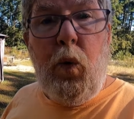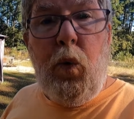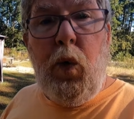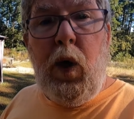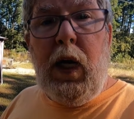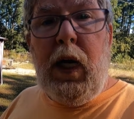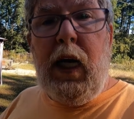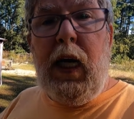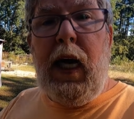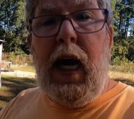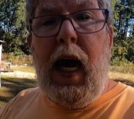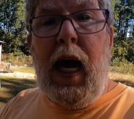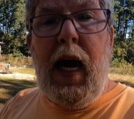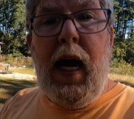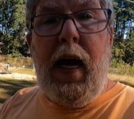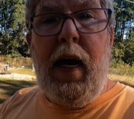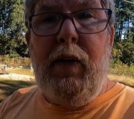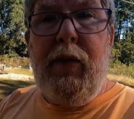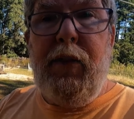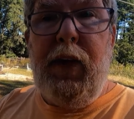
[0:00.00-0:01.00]
we
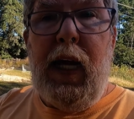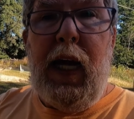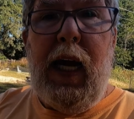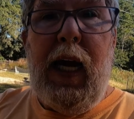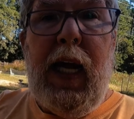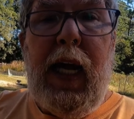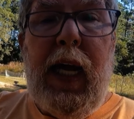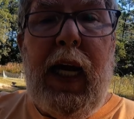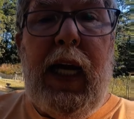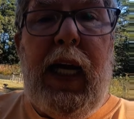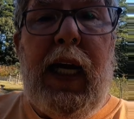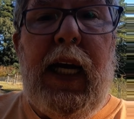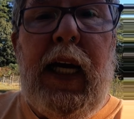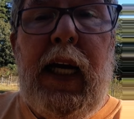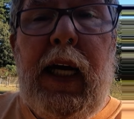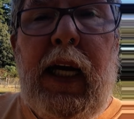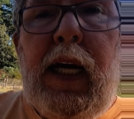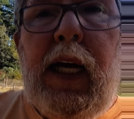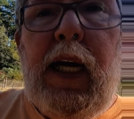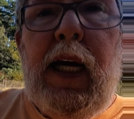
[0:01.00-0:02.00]
have a
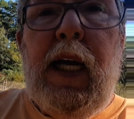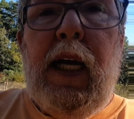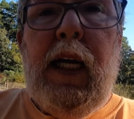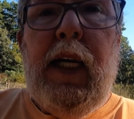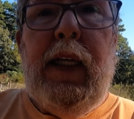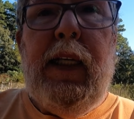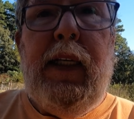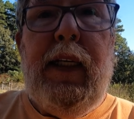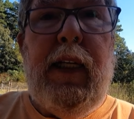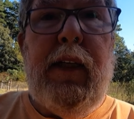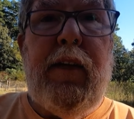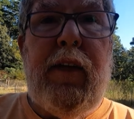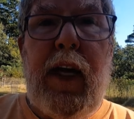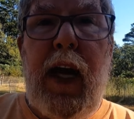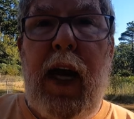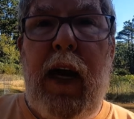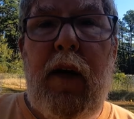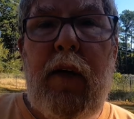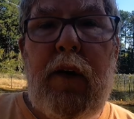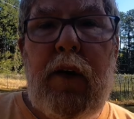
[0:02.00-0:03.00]

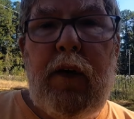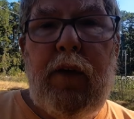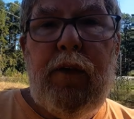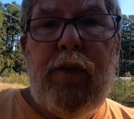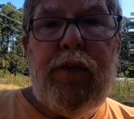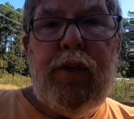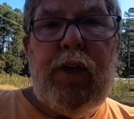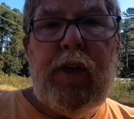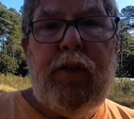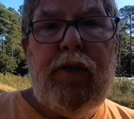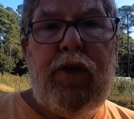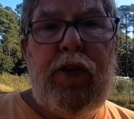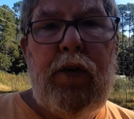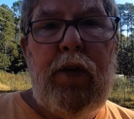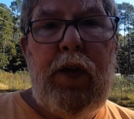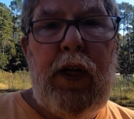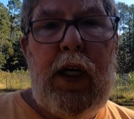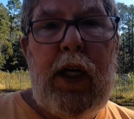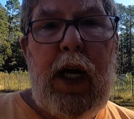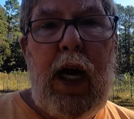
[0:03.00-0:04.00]
discount for this
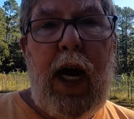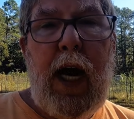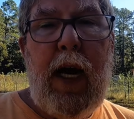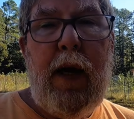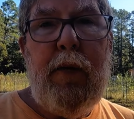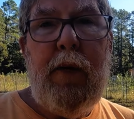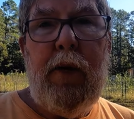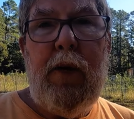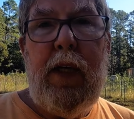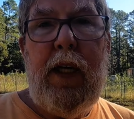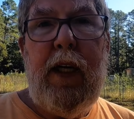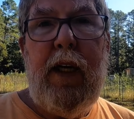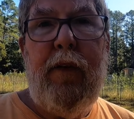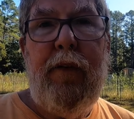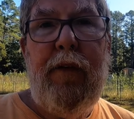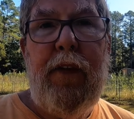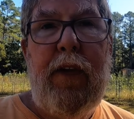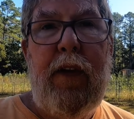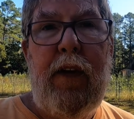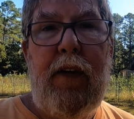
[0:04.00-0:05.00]
unit. I will
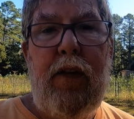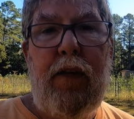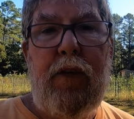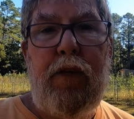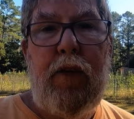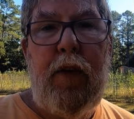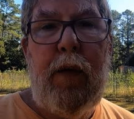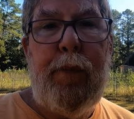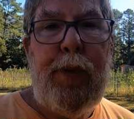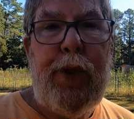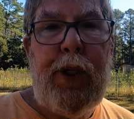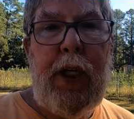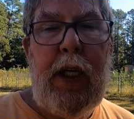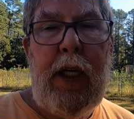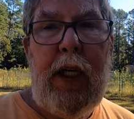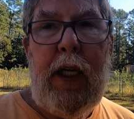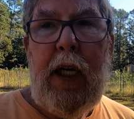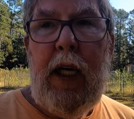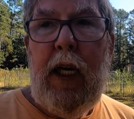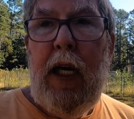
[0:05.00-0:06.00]
leave the
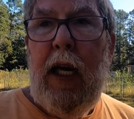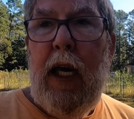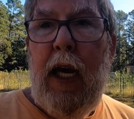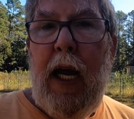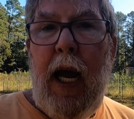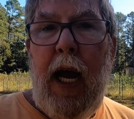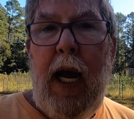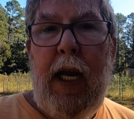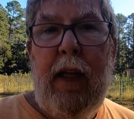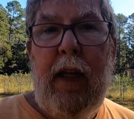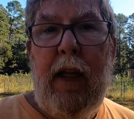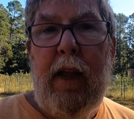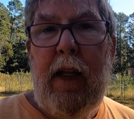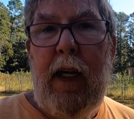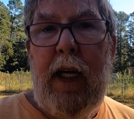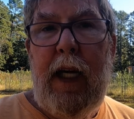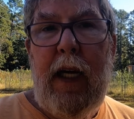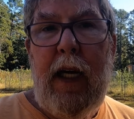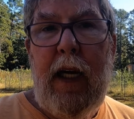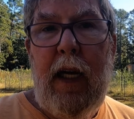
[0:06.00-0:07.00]
description and the
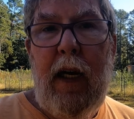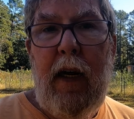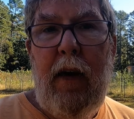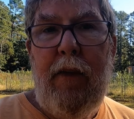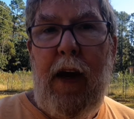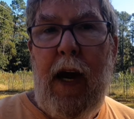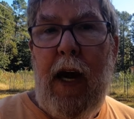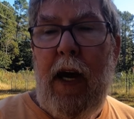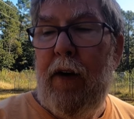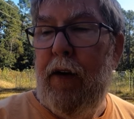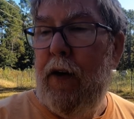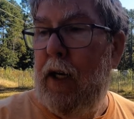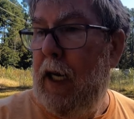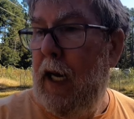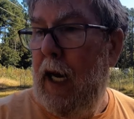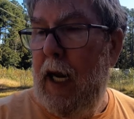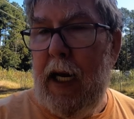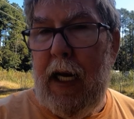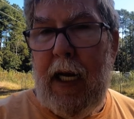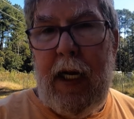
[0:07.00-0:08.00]
link of how to
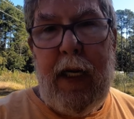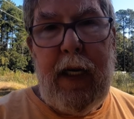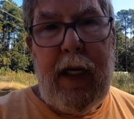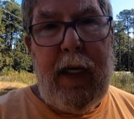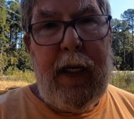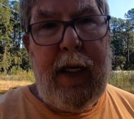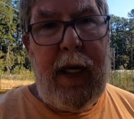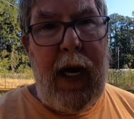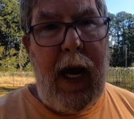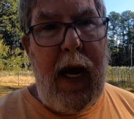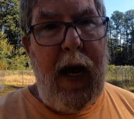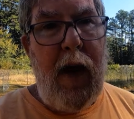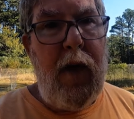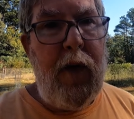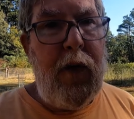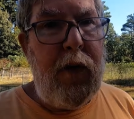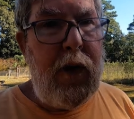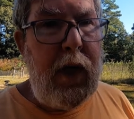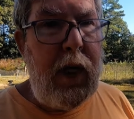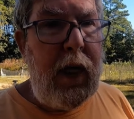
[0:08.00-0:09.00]
get it
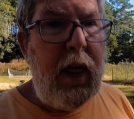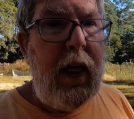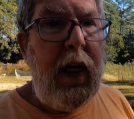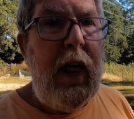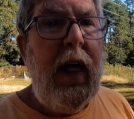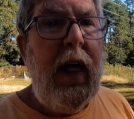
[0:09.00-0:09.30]
down